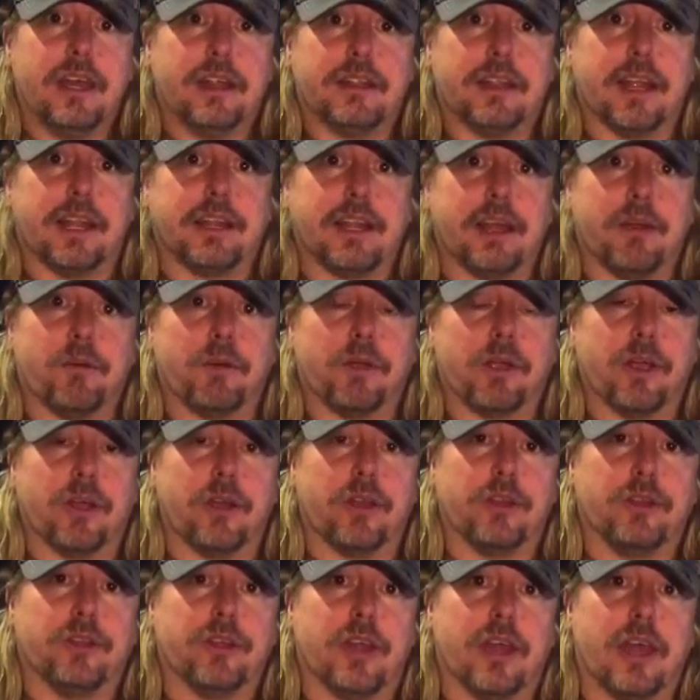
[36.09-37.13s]
that they were
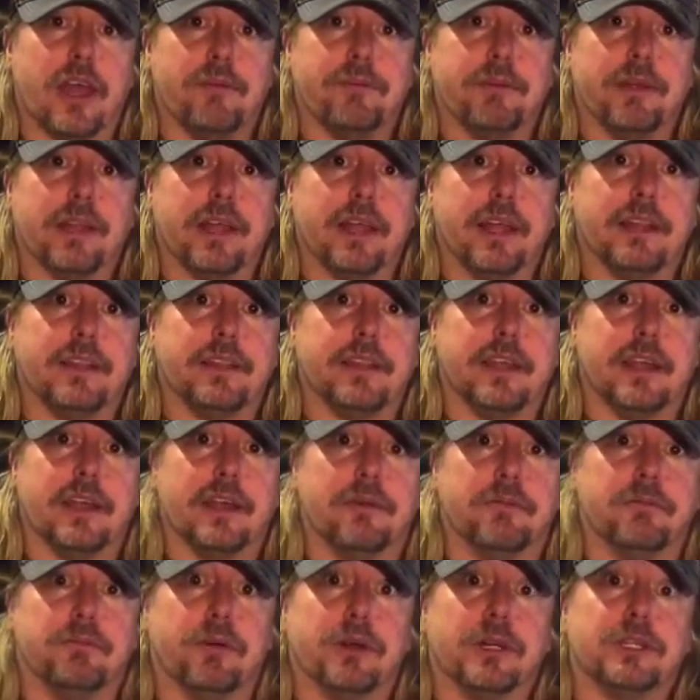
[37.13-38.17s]
going to emulate
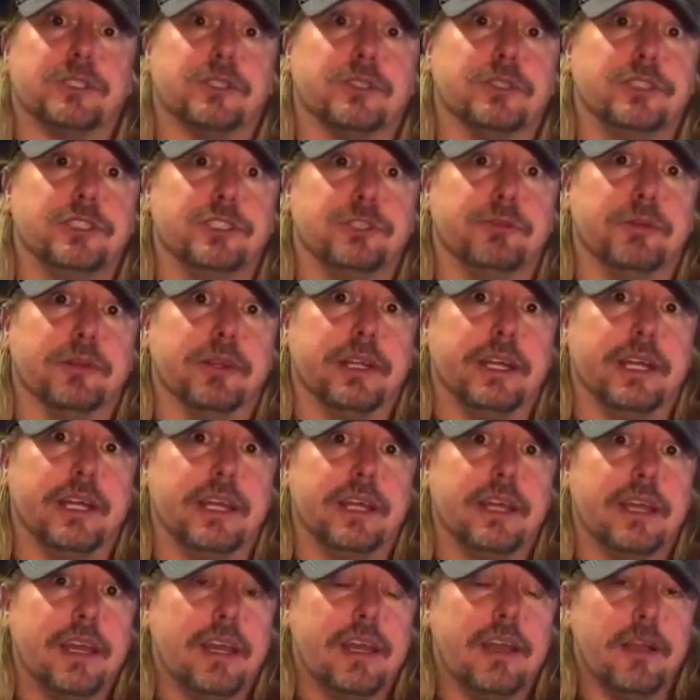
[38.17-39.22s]
the Marshall
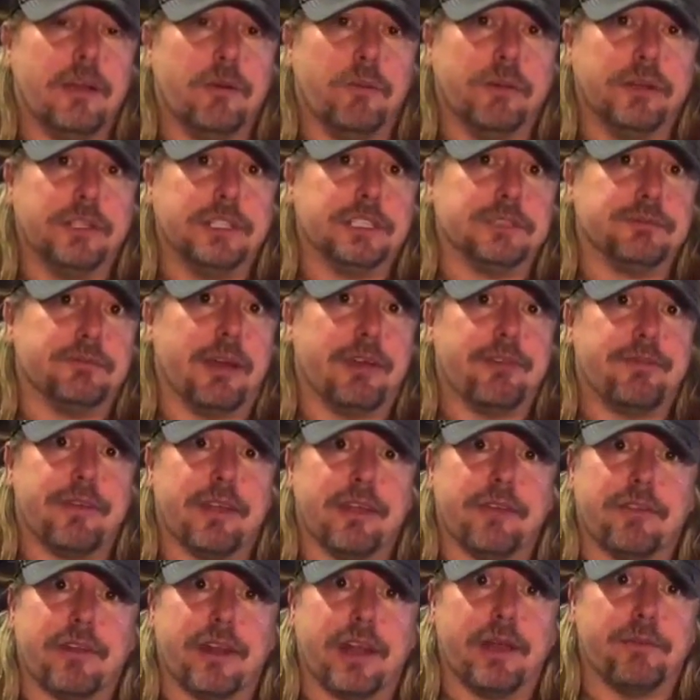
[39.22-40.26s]
Jubilee, which is my
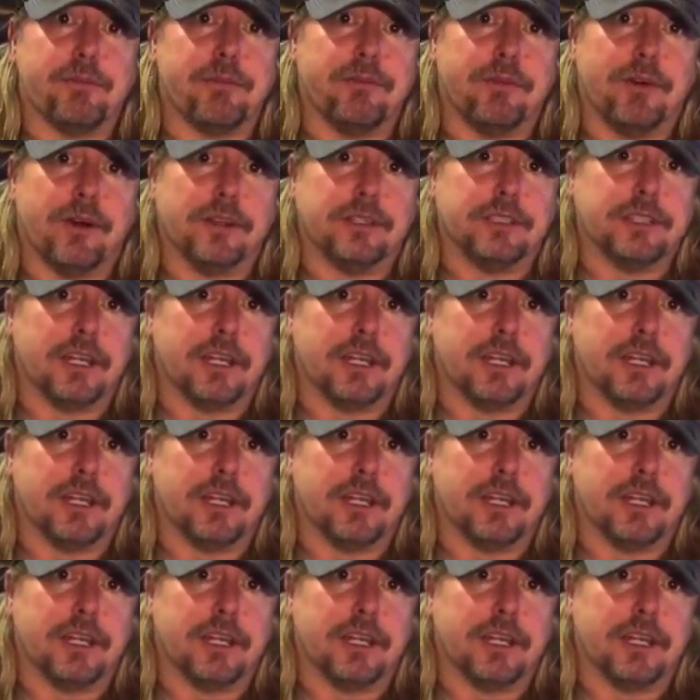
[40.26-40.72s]
favorite amp of all